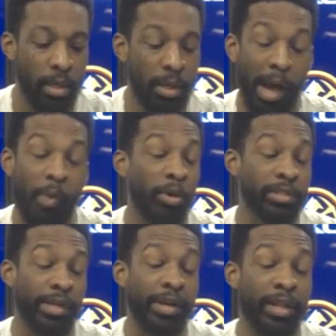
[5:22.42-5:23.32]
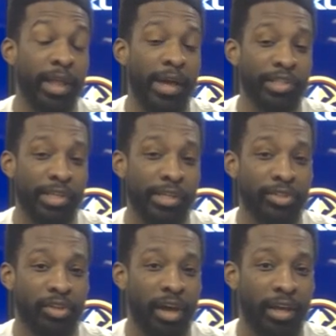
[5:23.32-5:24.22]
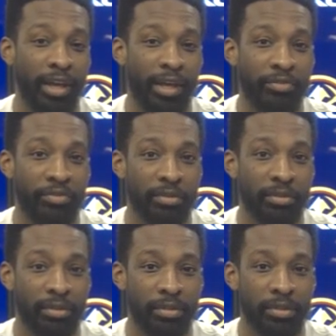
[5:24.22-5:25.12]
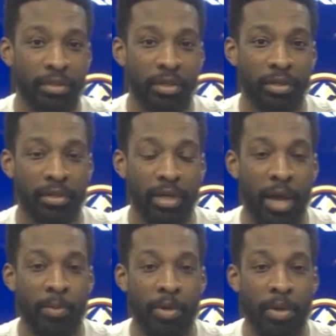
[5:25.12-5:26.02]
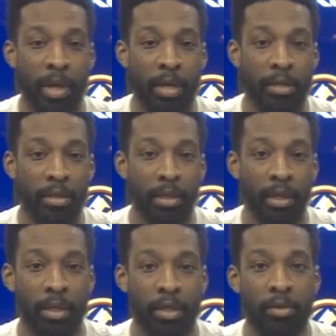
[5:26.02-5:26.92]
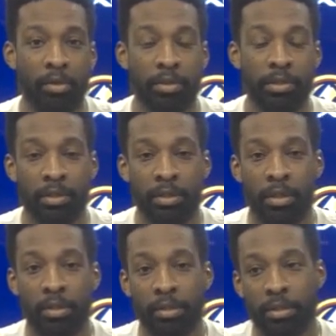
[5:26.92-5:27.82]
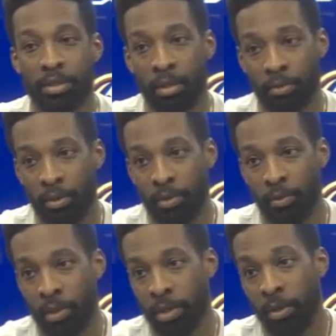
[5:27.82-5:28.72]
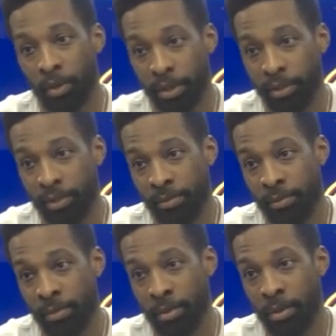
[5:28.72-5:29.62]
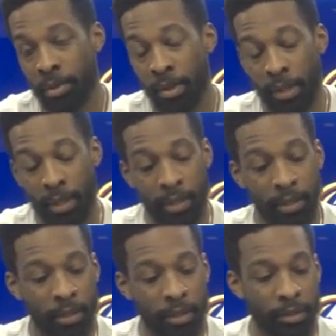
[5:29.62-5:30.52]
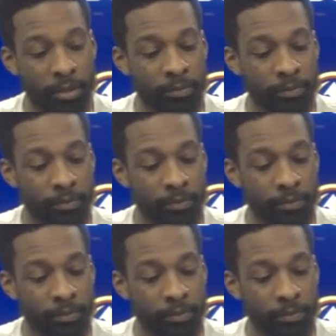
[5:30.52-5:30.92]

I wasn't here last year, so I can't even you know comment on that. All I know is you know this year we're one and zero oh against them, and um,